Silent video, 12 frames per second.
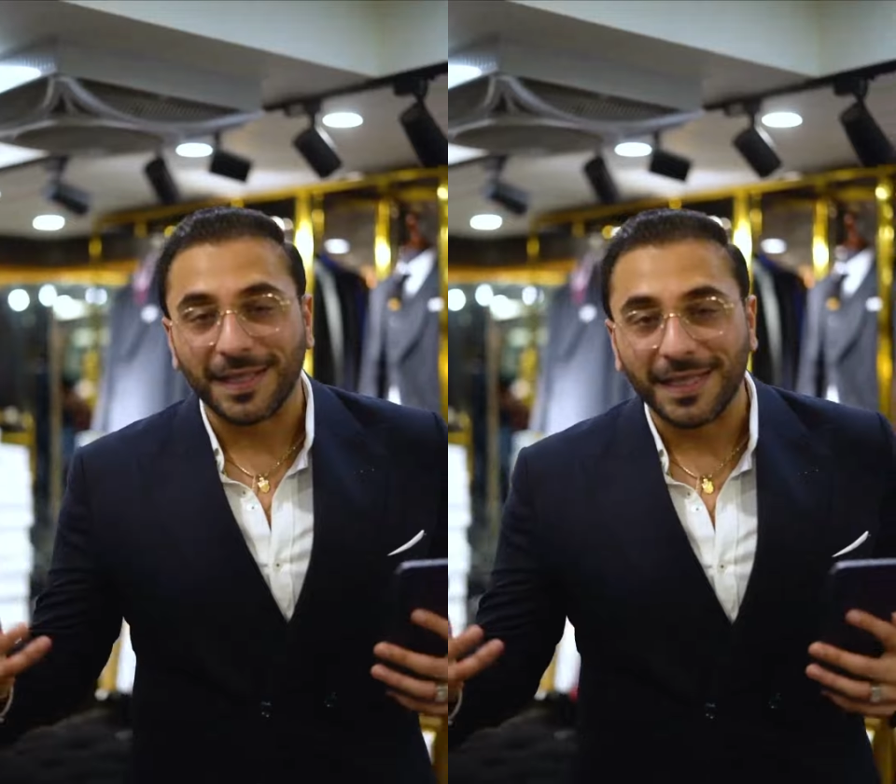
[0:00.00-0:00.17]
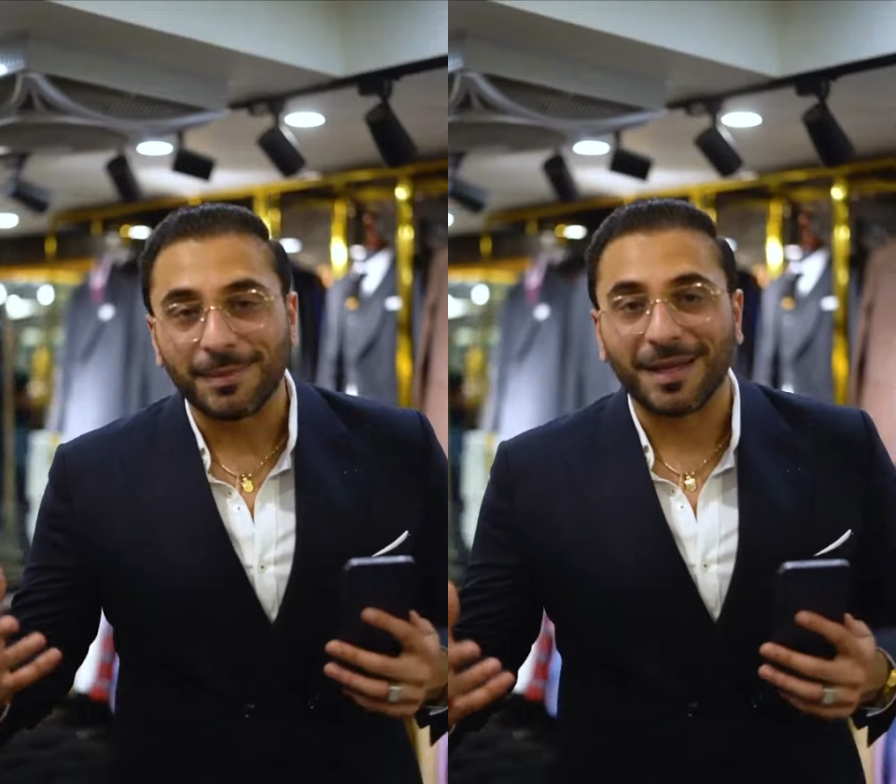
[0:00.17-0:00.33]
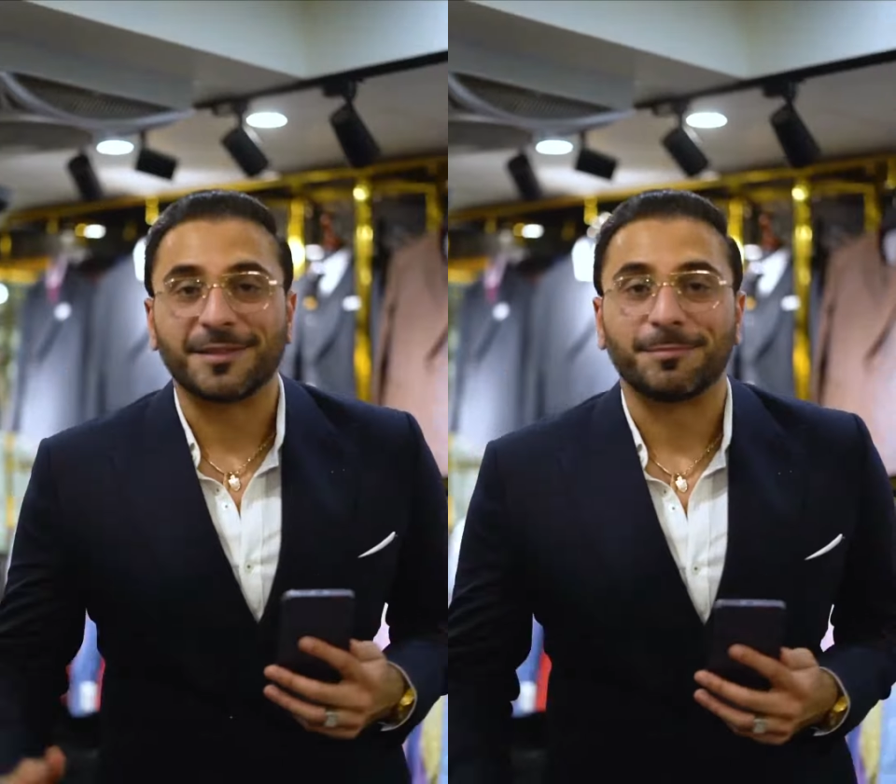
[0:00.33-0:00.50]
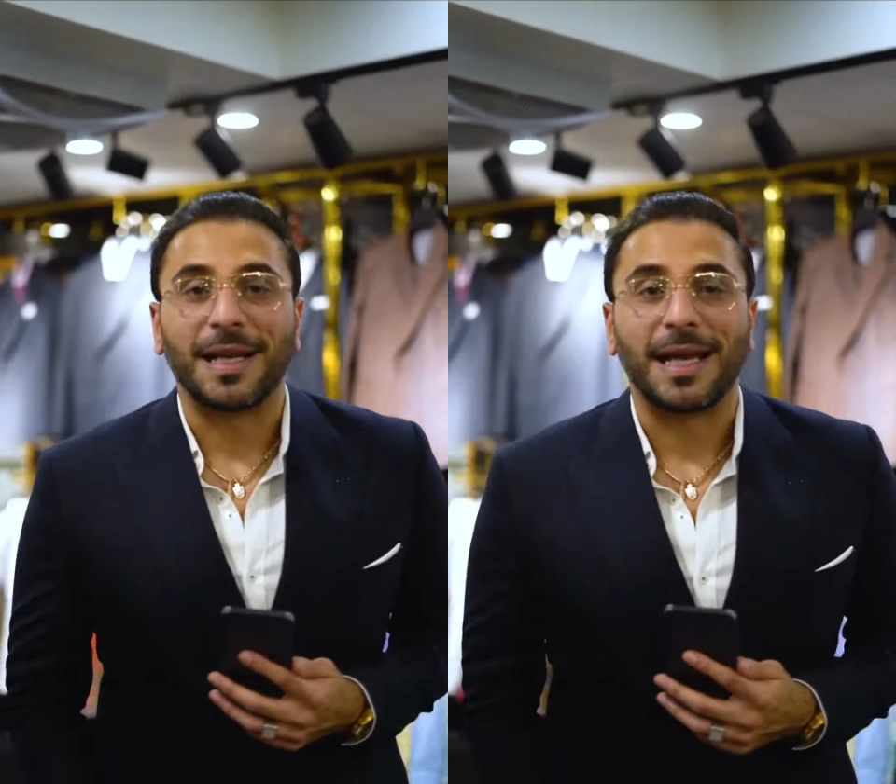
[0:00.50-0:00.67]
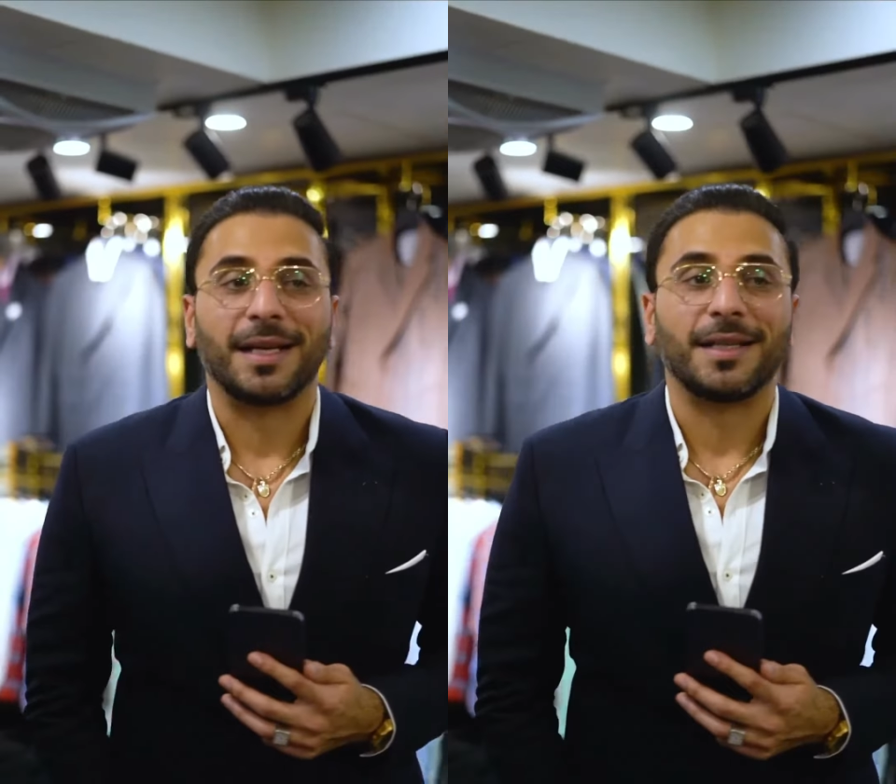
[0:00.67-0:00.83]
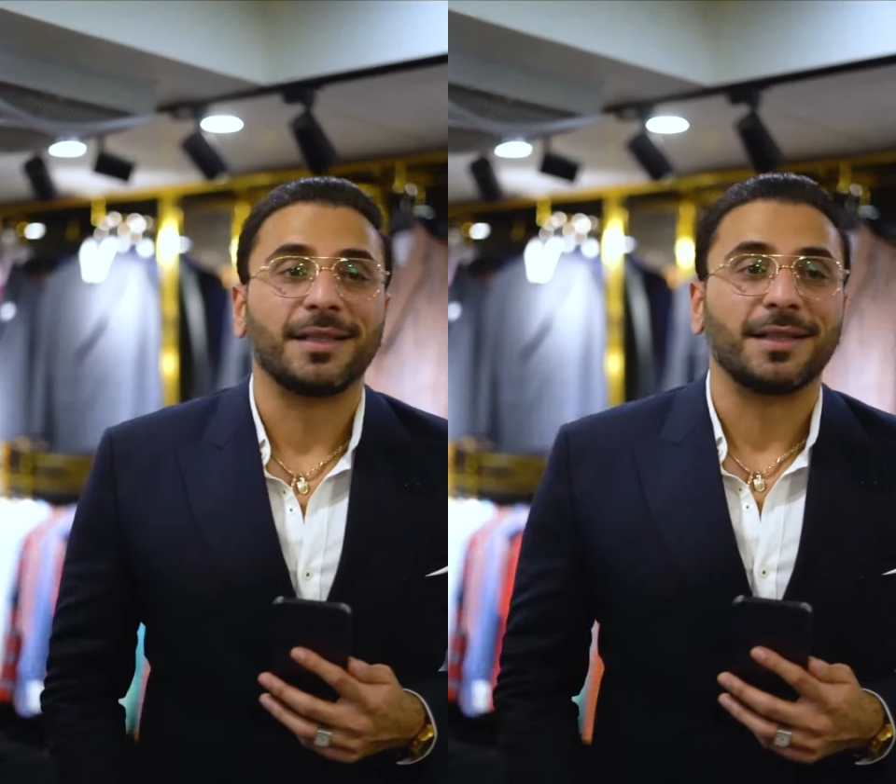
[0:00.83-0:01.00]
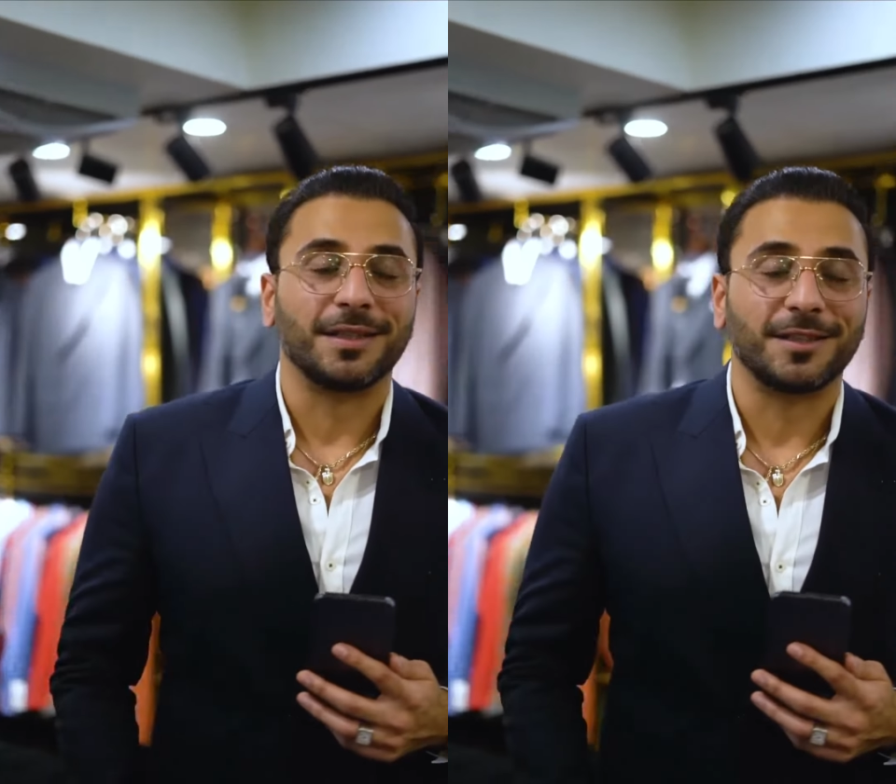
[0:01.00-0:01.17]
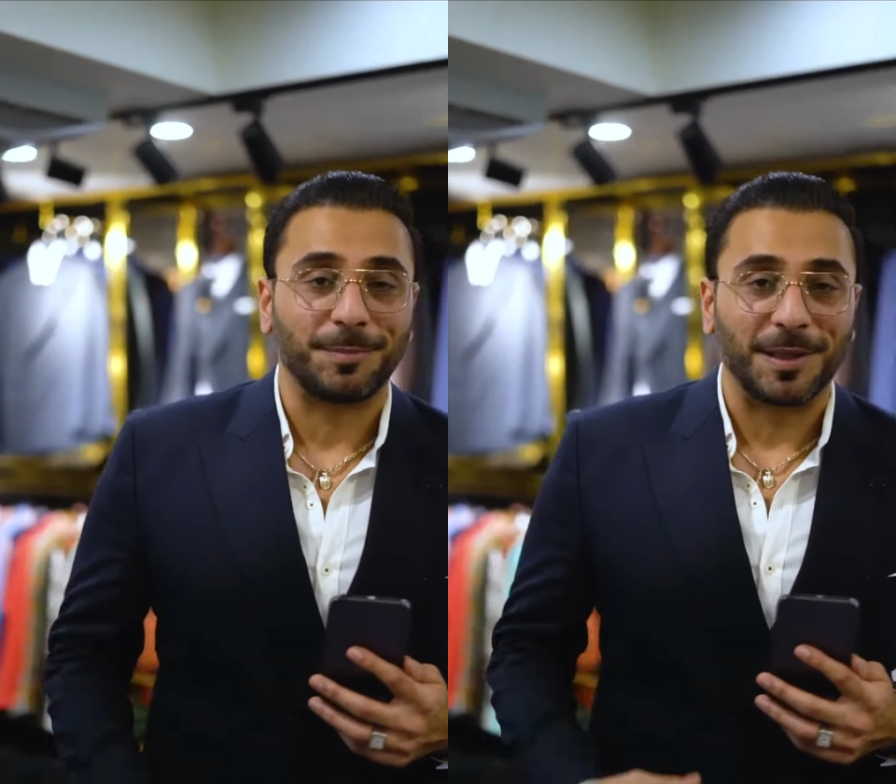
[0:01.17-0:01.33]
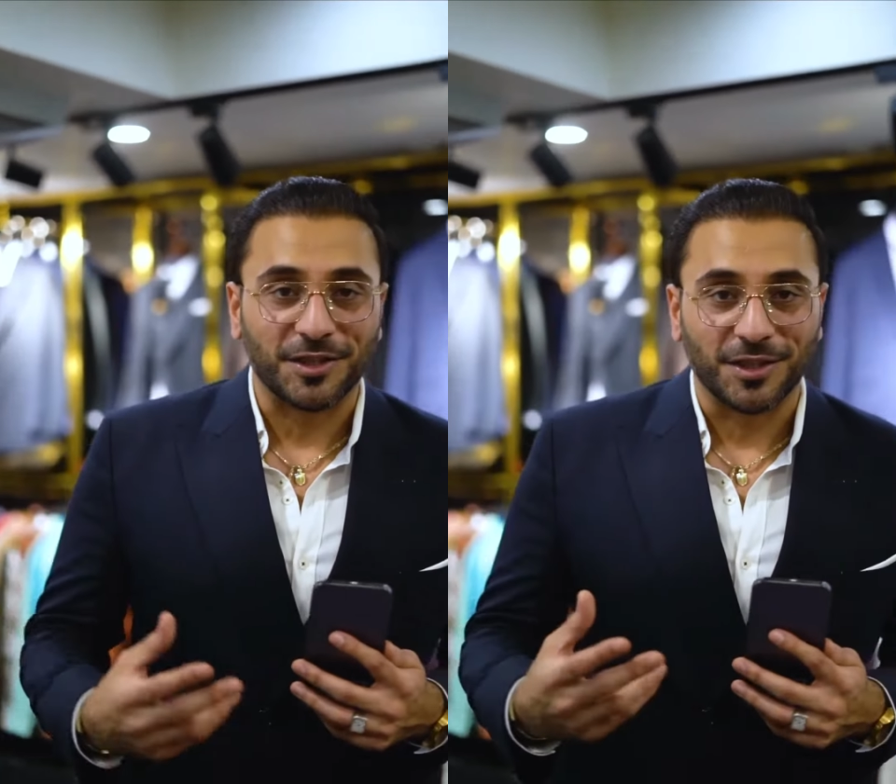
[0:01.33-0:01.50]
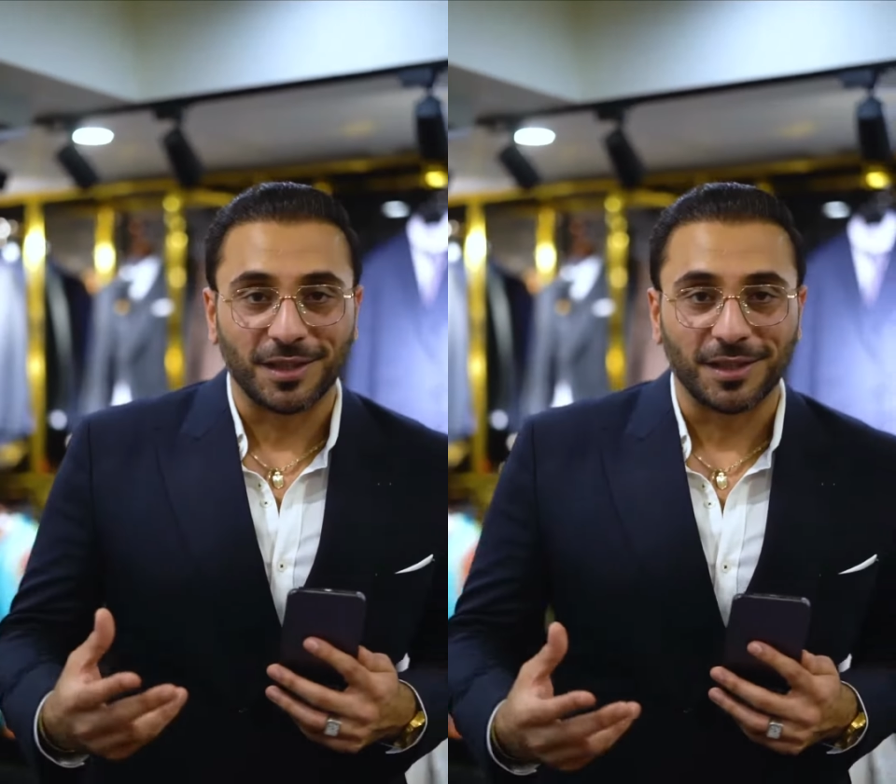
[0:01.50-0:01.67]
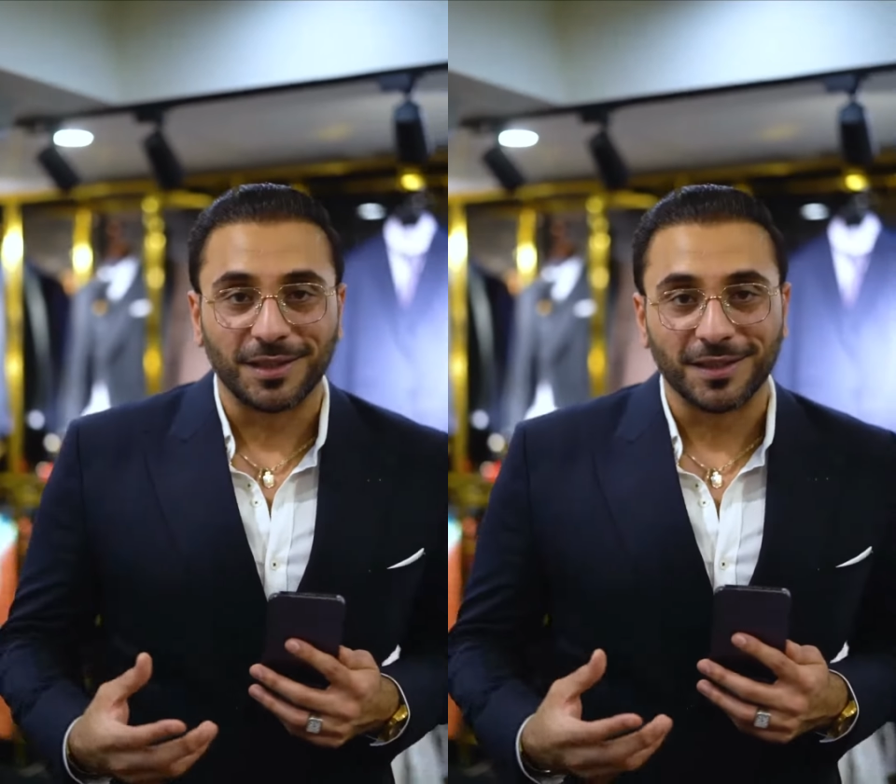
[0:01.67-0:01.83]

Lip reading: team has planned a special